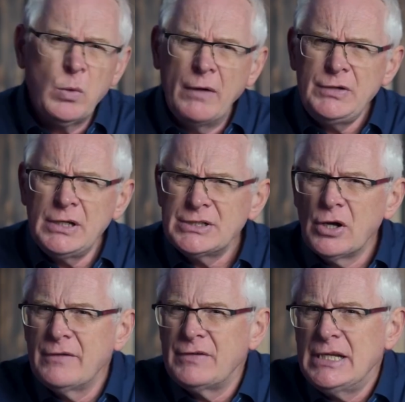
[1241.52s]
whether you're
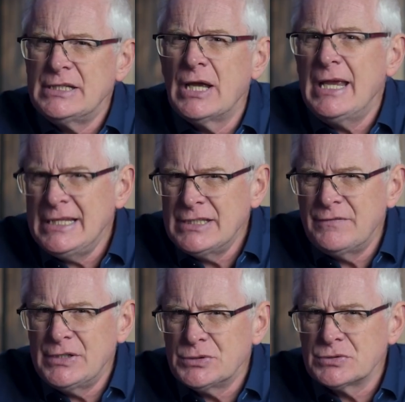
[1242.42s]
diving into
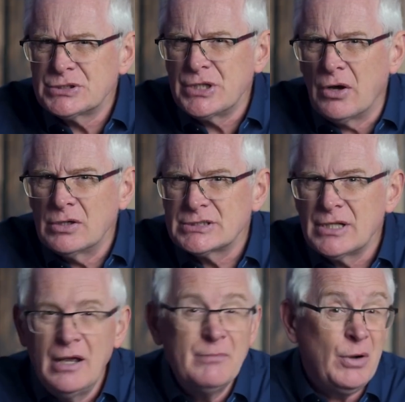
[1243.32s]
individual stocks,
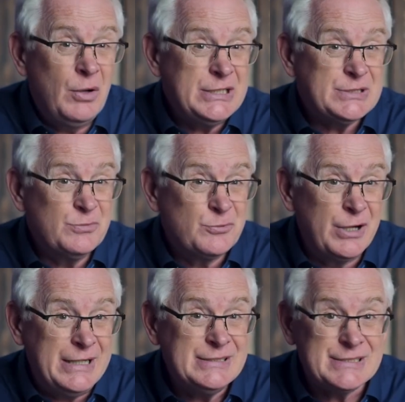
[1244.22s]
buying some
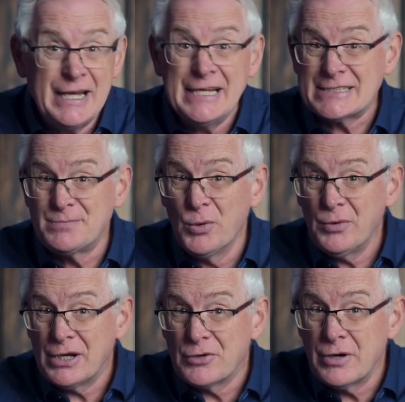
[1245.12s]
REITs,
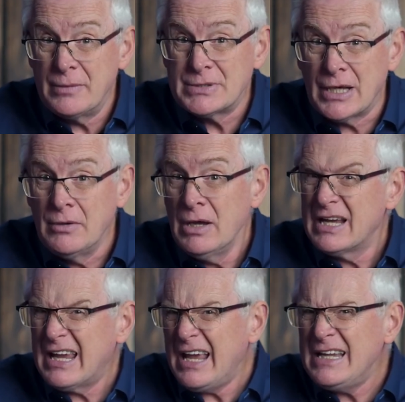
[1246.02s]
exploring crypto,
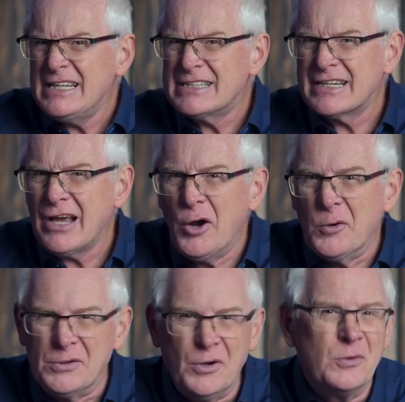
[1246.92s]
getting into
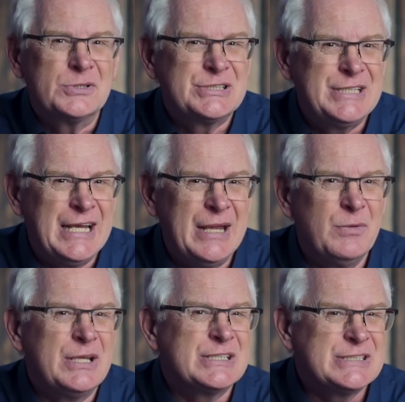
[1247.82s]
gold, or sticking
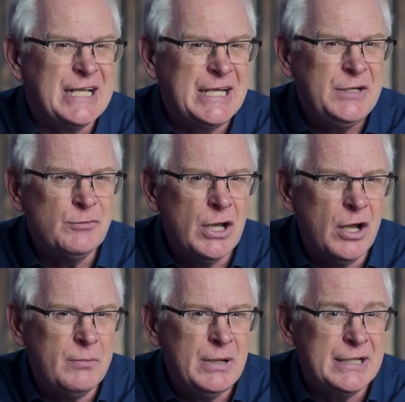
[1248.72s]
with the steady
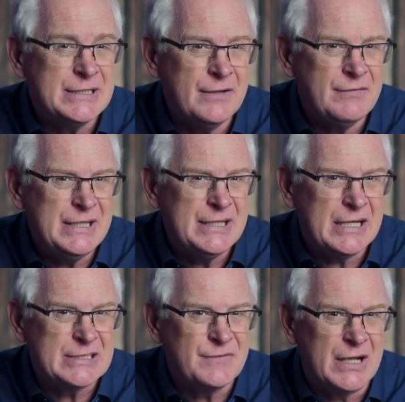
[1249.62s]
reliability of
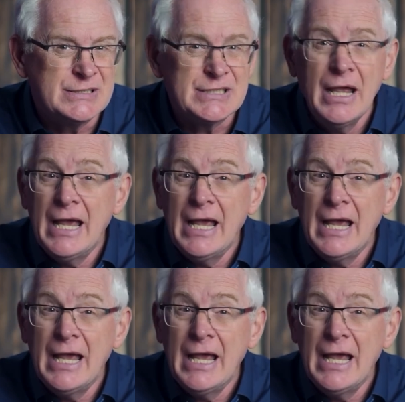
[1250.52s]
index funds,